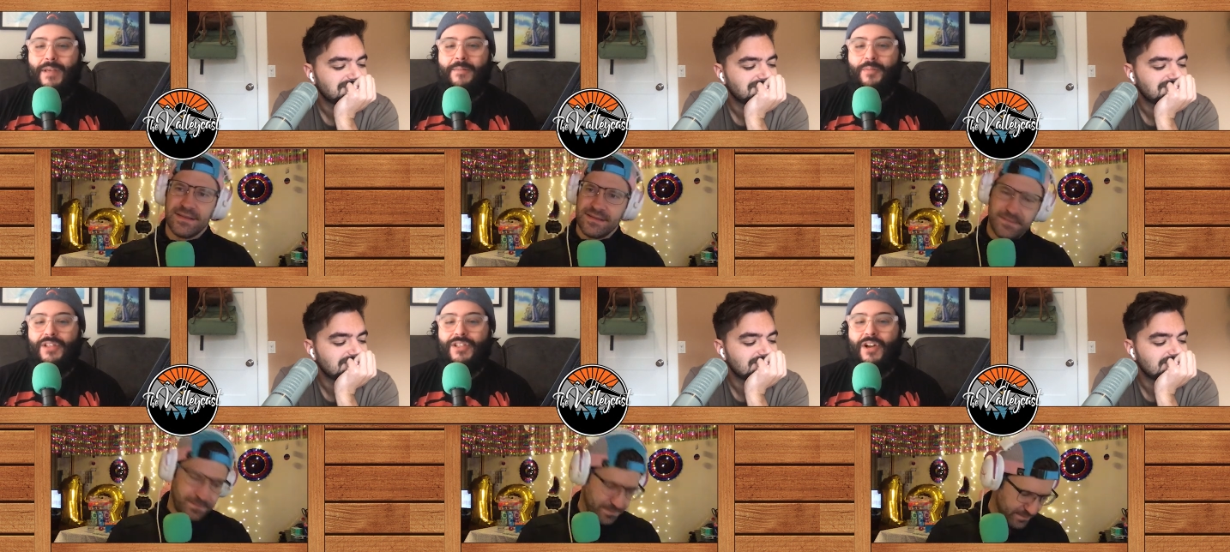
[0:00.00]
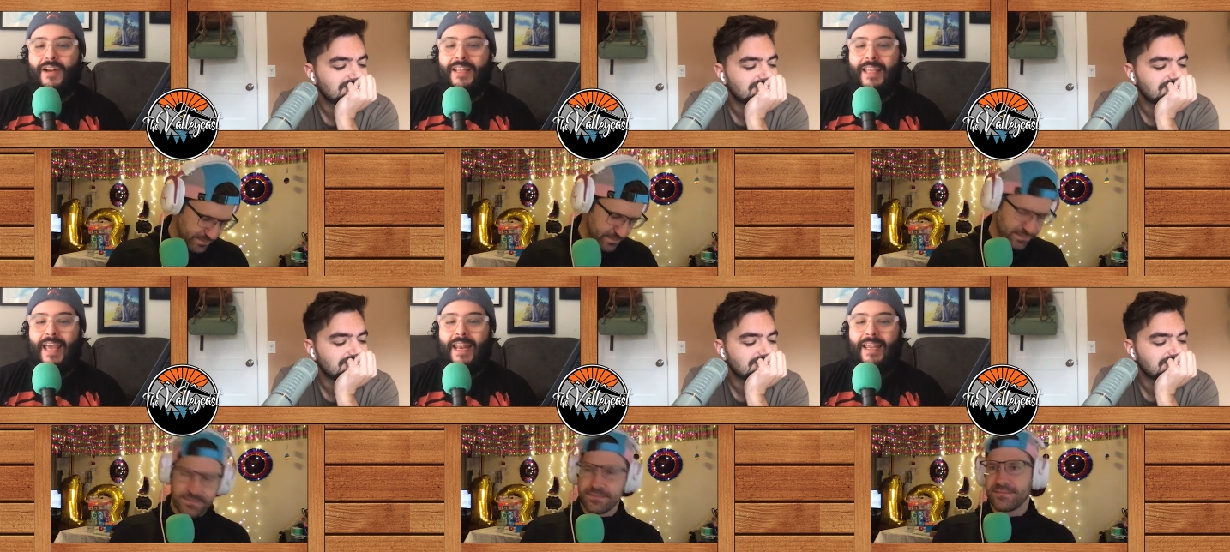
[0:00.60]
Speaker 1: people
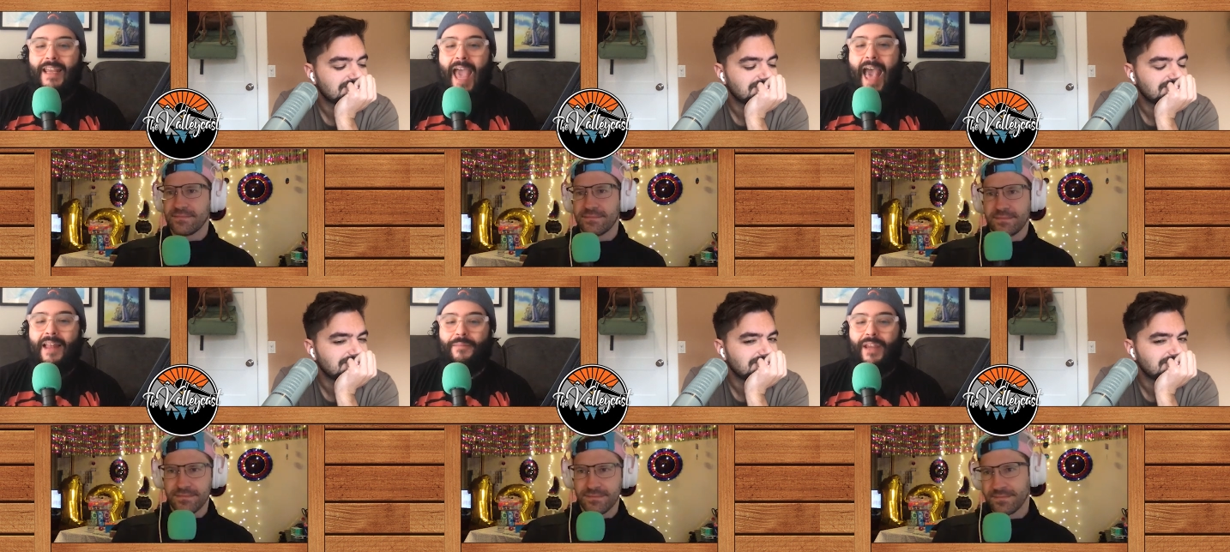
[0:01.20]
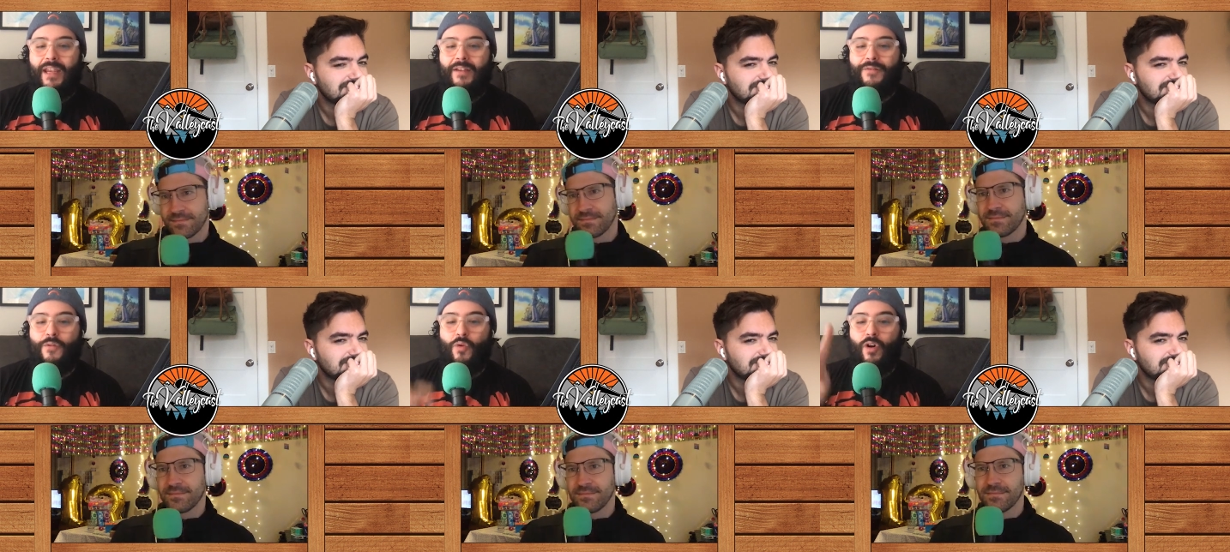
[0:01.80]
started getting at me
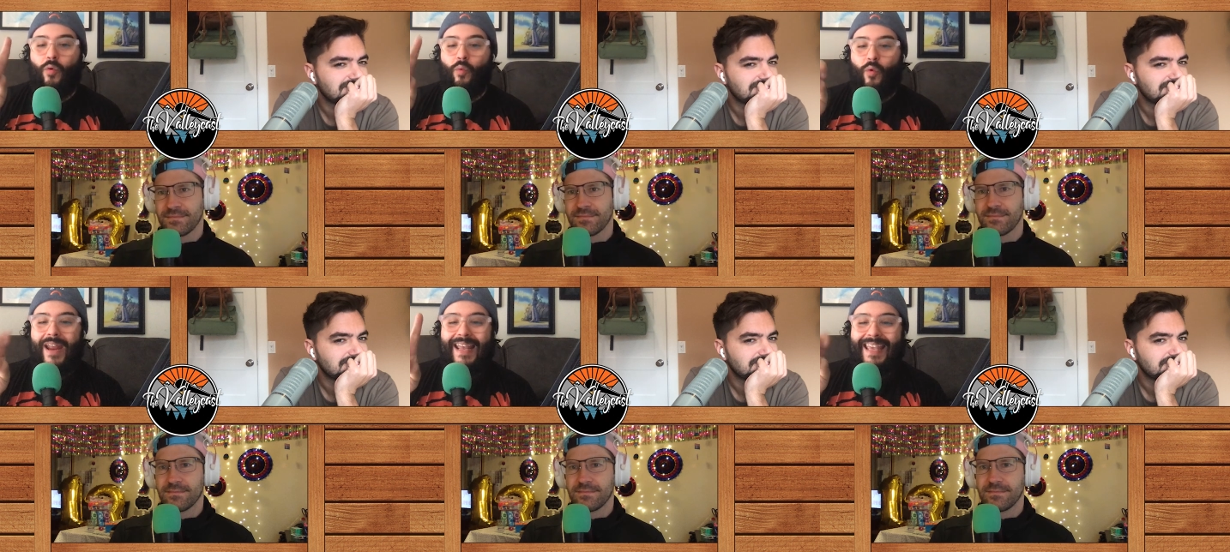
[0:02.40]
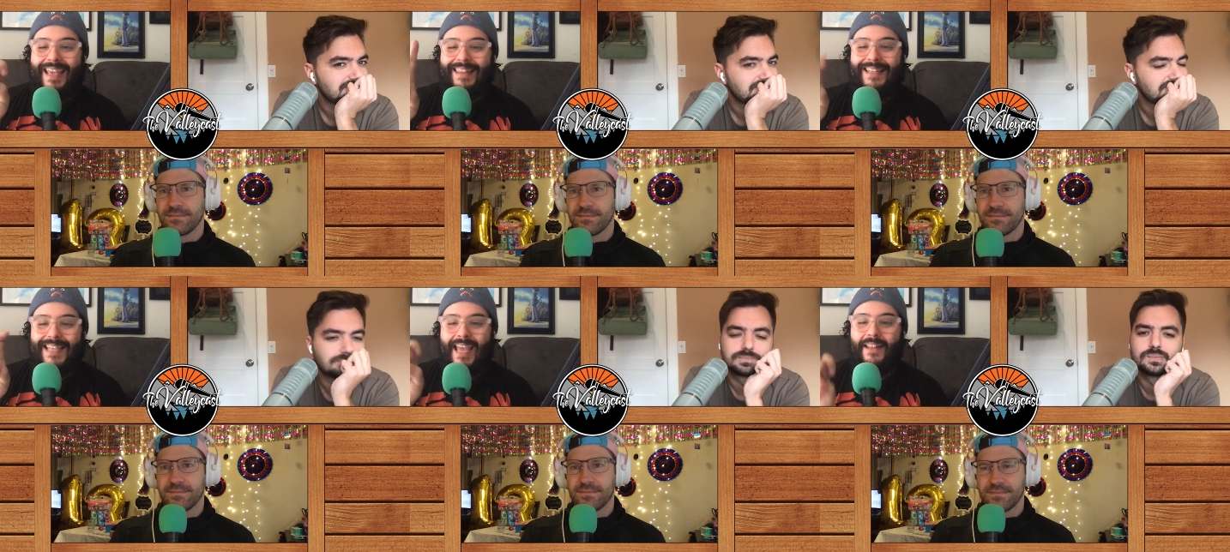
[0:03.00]
for rigging
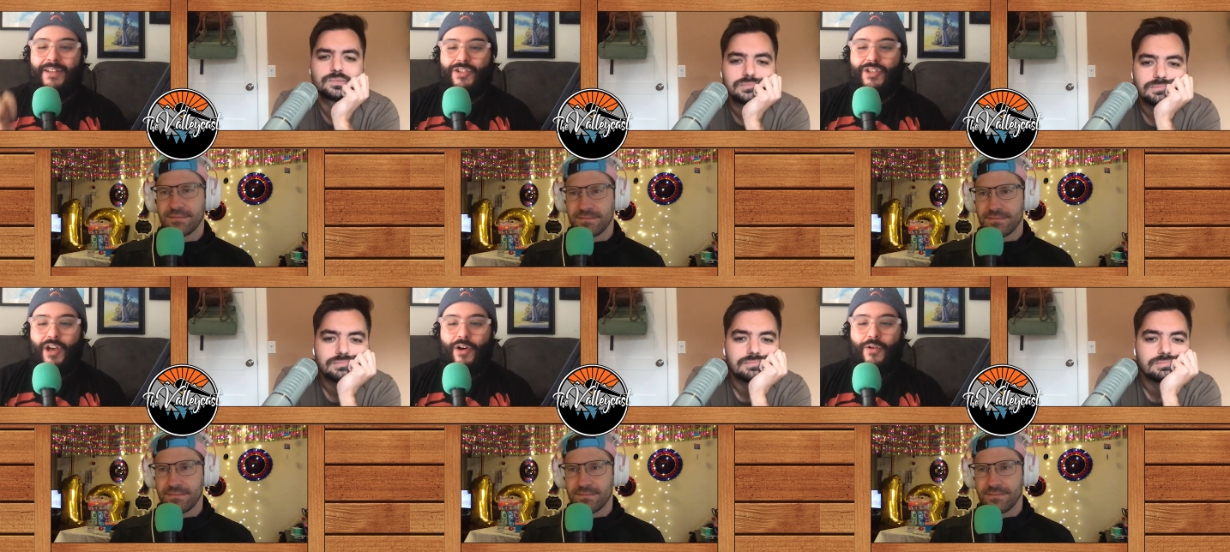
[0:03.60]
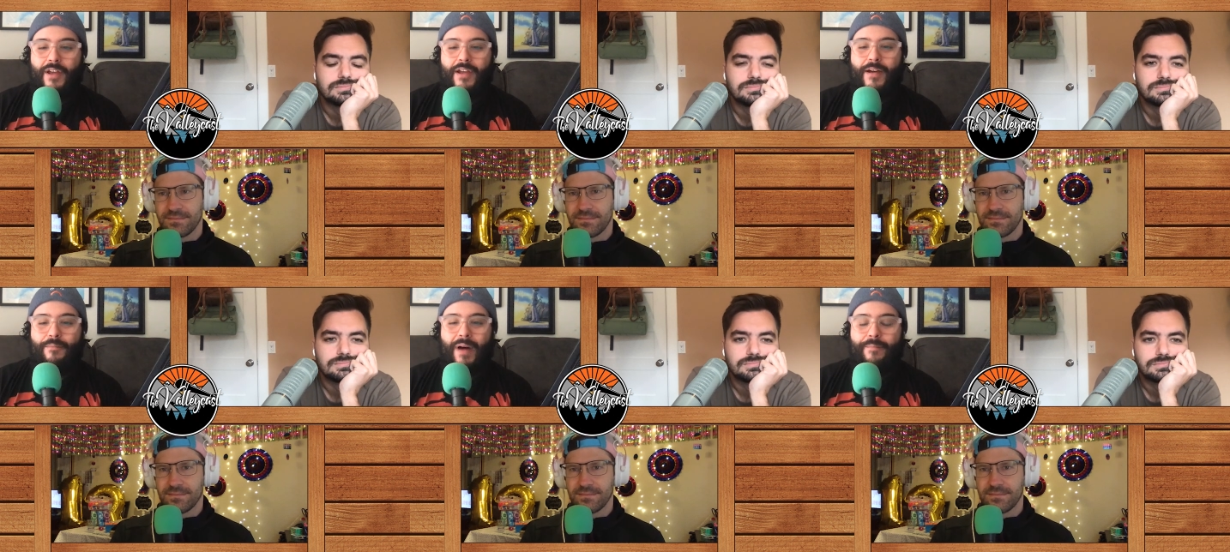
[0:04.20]
the talent show
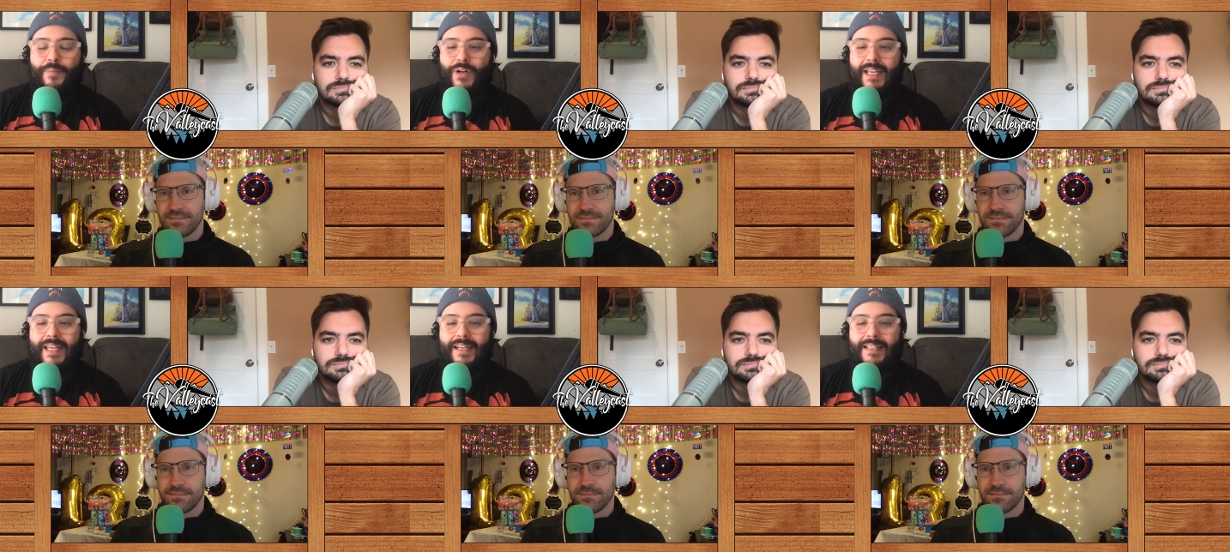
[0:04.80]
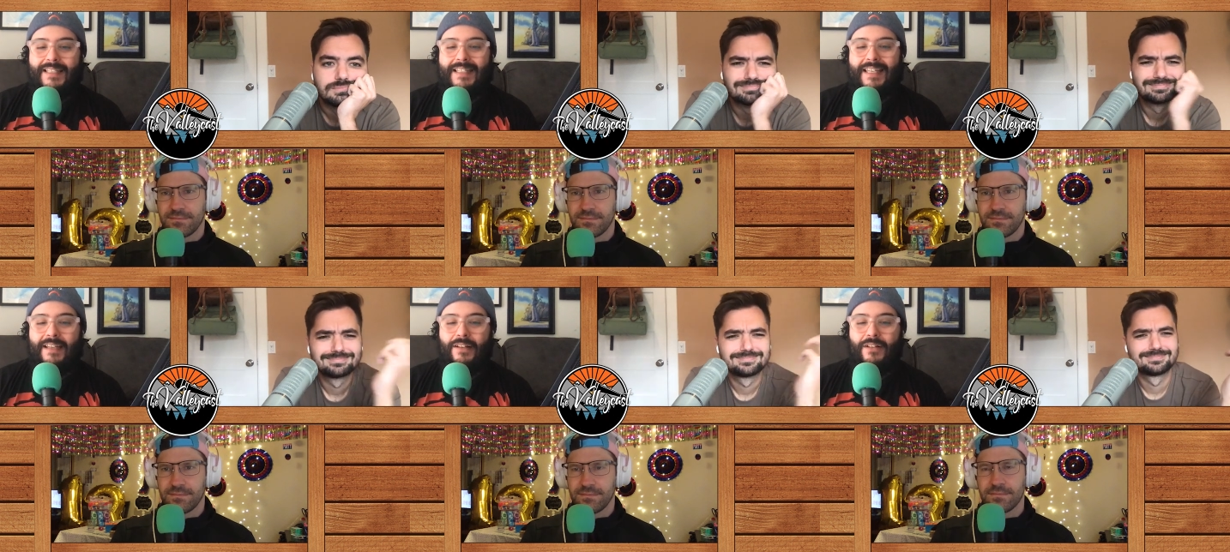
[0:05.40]
by putting in a
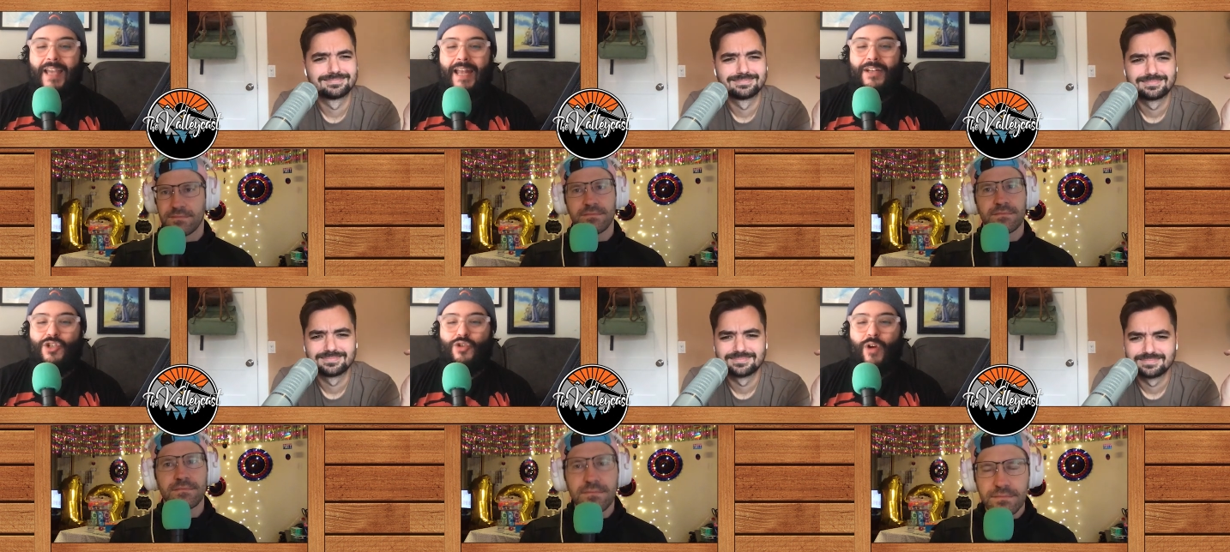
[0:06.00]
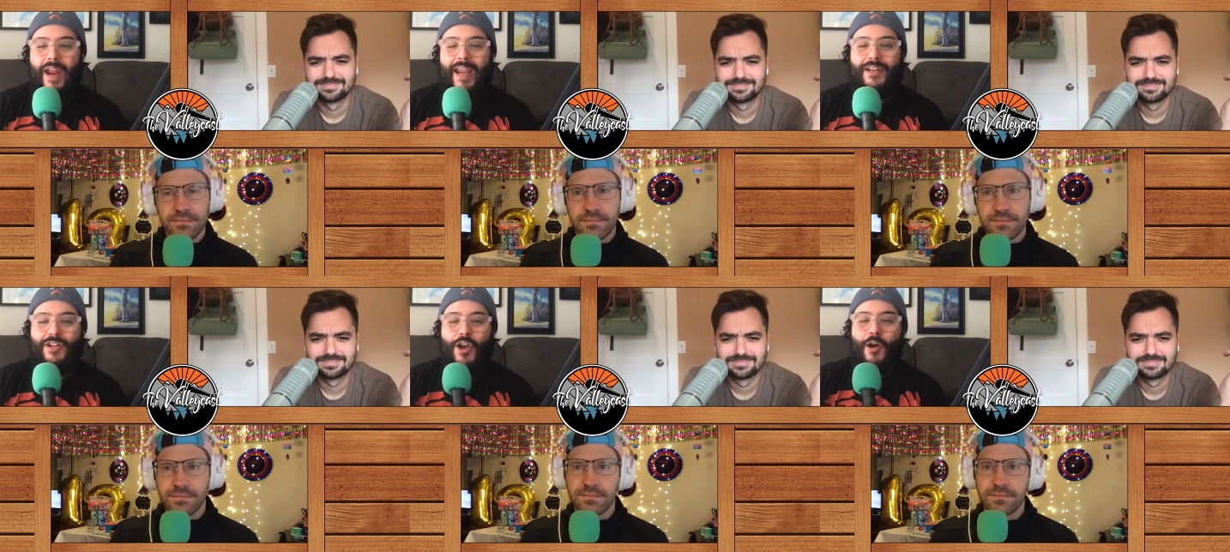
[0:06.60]
skilled and
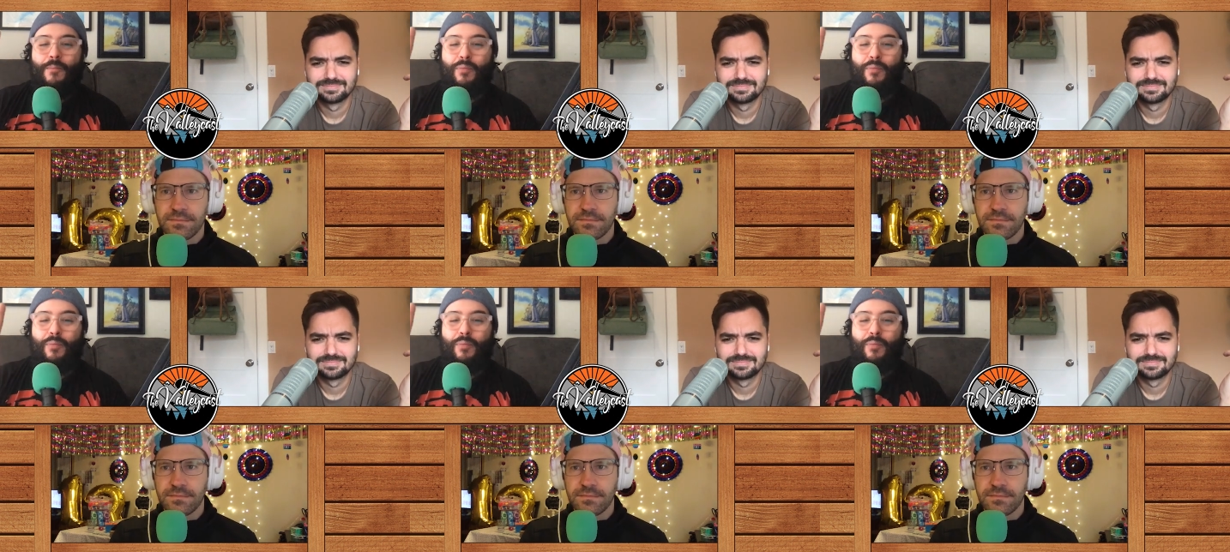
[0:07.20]
trained